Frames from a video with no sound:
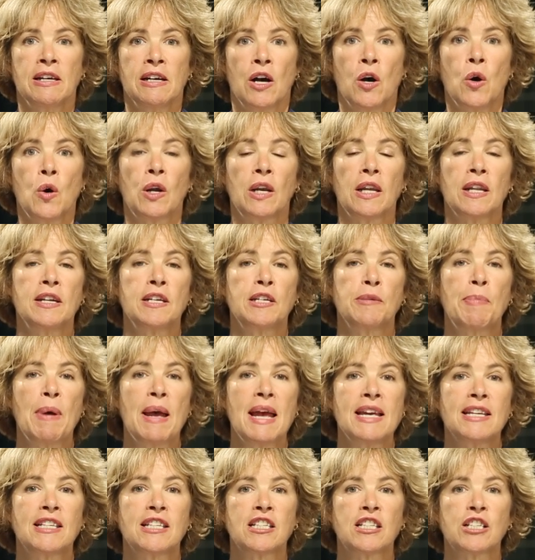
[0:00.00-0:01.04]
Oakland
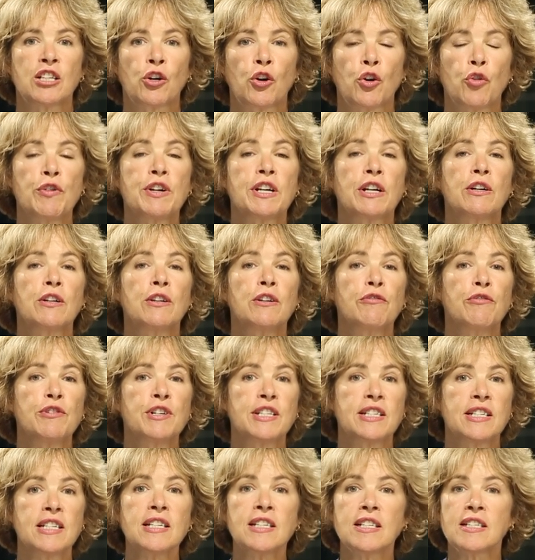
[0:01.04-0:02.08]
based critical
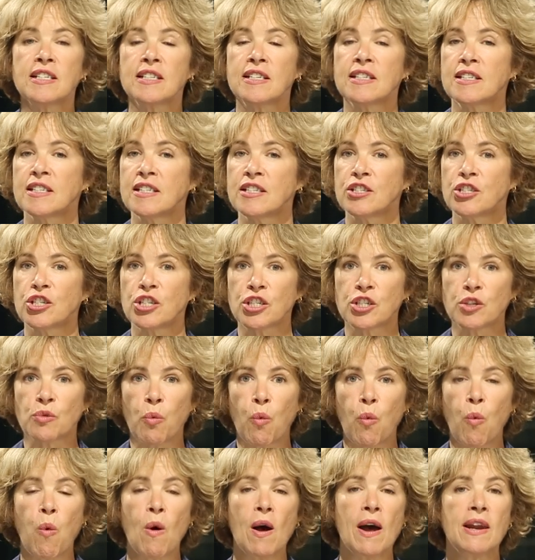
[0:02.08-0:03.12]
resistance is just
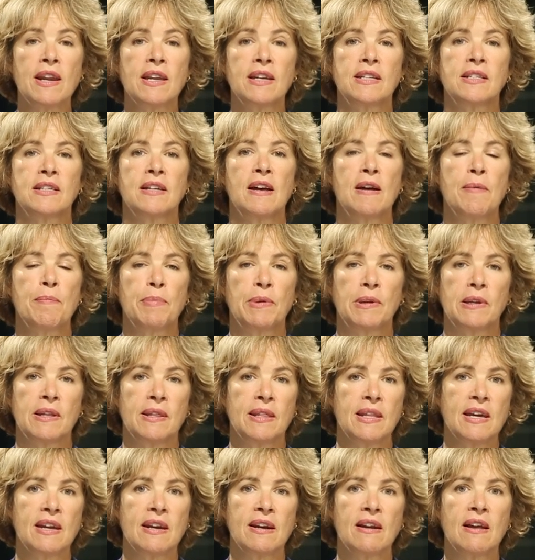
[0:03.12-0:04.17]
one example,
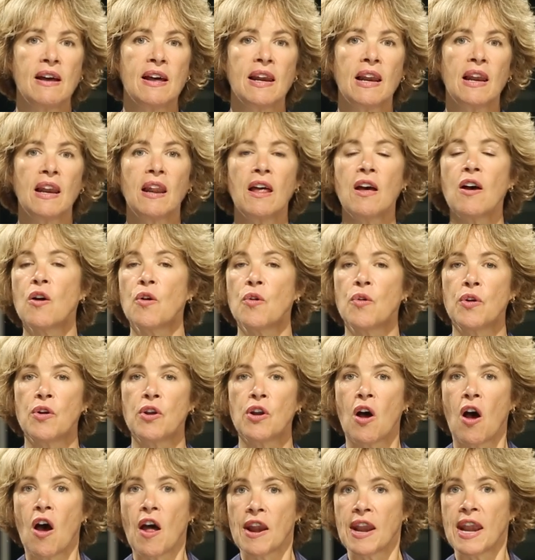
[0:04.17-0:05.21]
and they're not
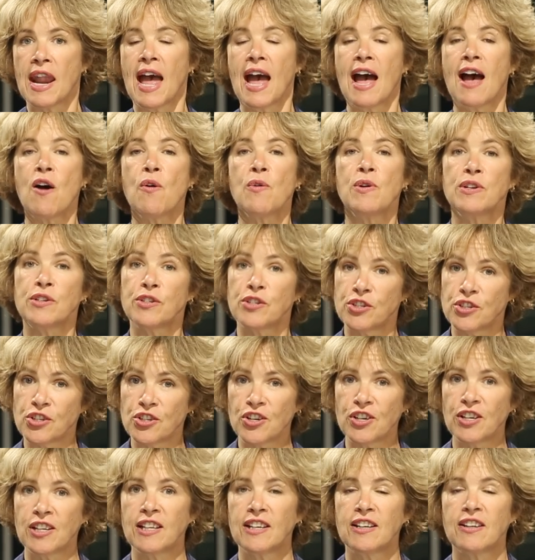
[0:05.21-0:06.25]
alone, not now, and
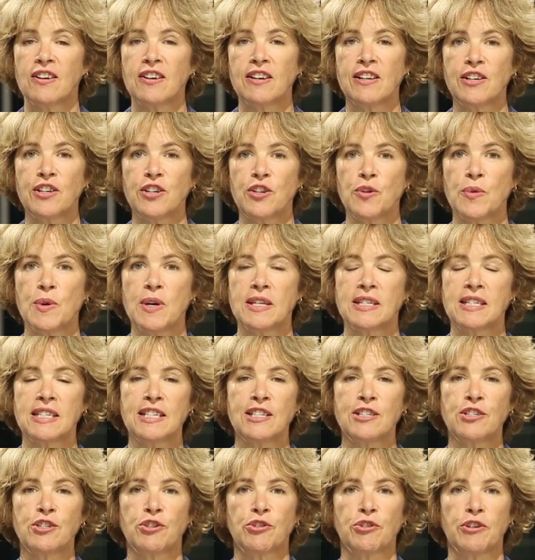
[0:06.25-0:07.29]
certainly not in U.S.
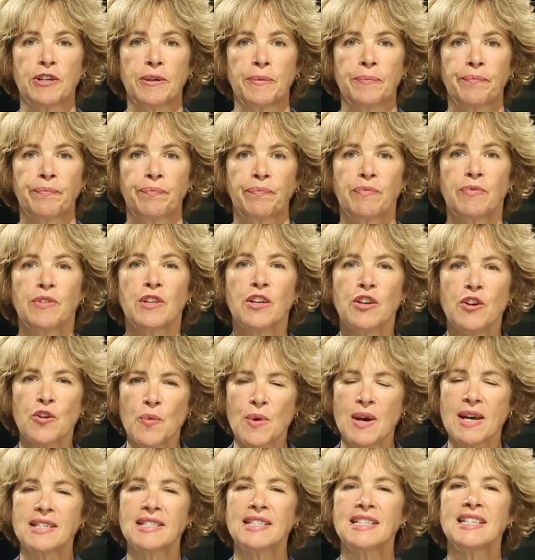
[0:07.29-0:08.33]
history. The
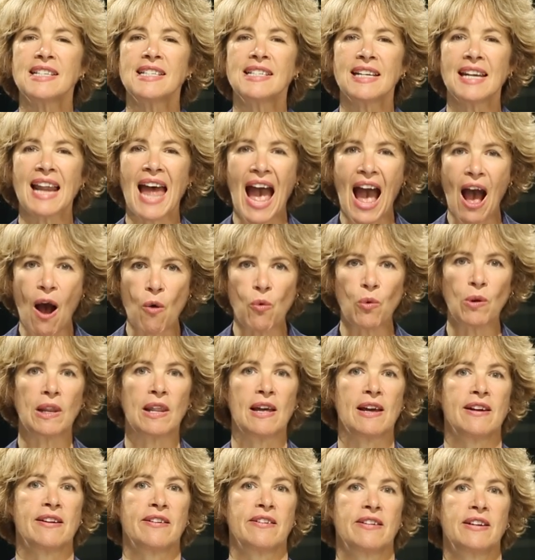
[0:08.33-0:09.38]
US is an
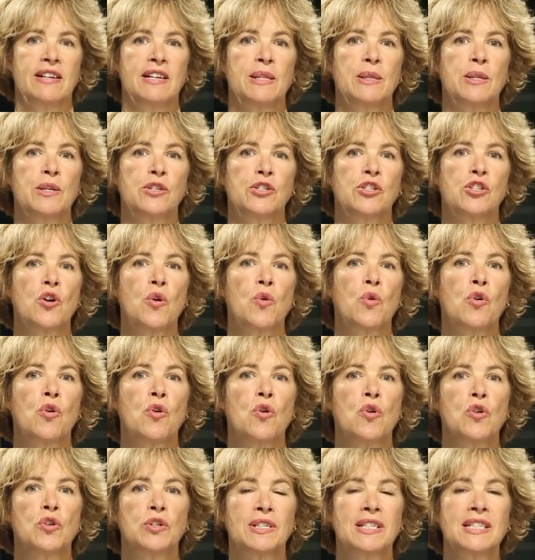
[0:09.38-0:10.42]
outlier in the so
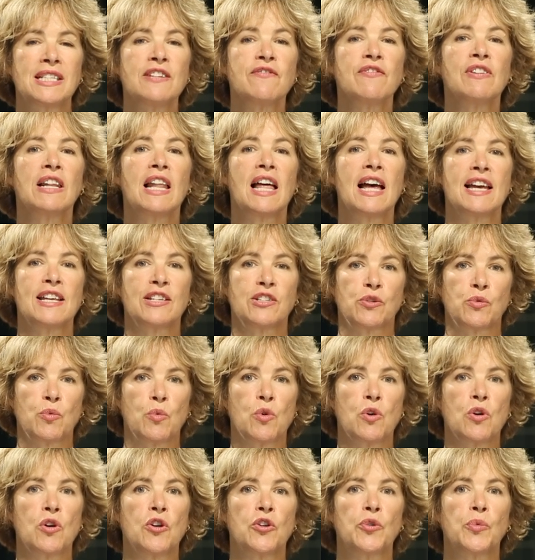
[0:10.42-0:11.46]
called civilized
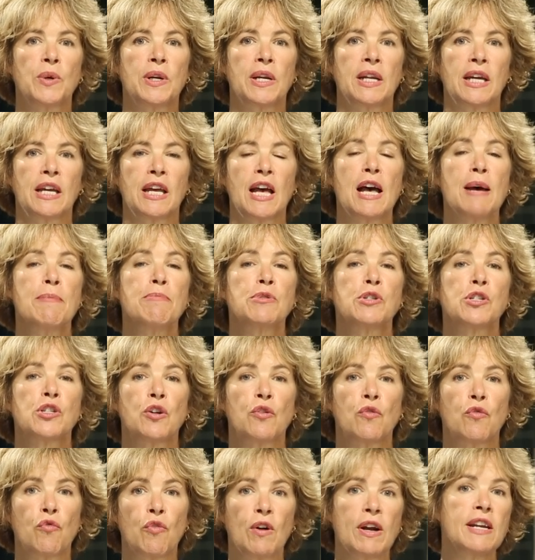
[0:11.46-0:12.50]
world when it comes
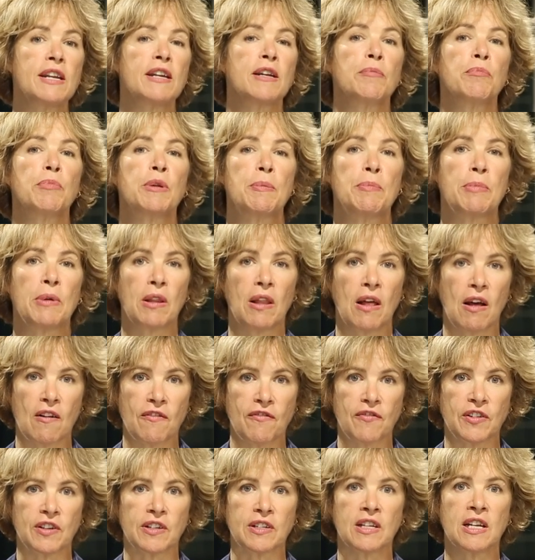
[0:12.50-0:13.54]
to writing people
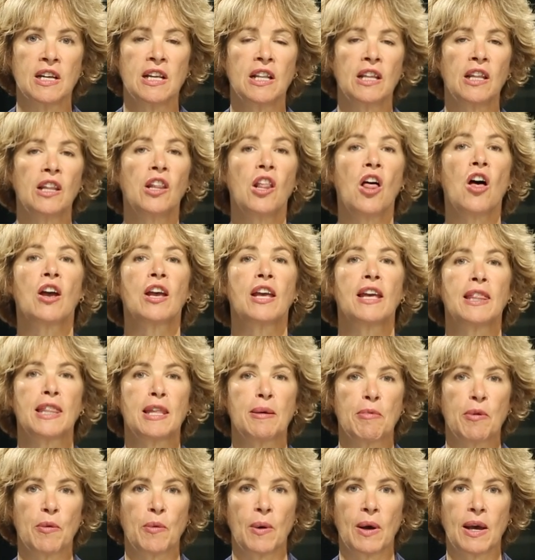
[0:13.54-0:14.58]
off and locking
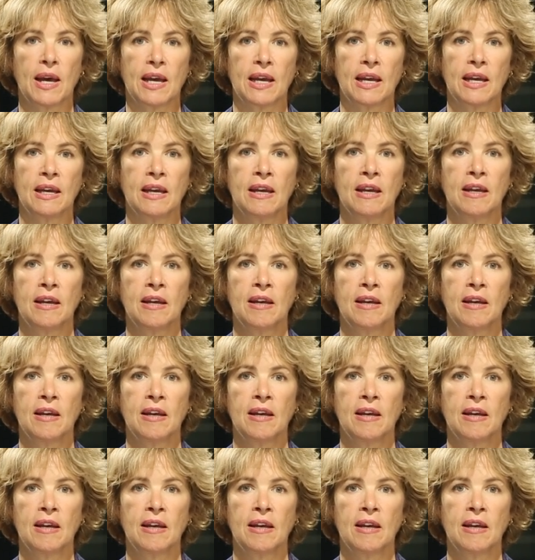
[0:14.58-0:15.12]
them away.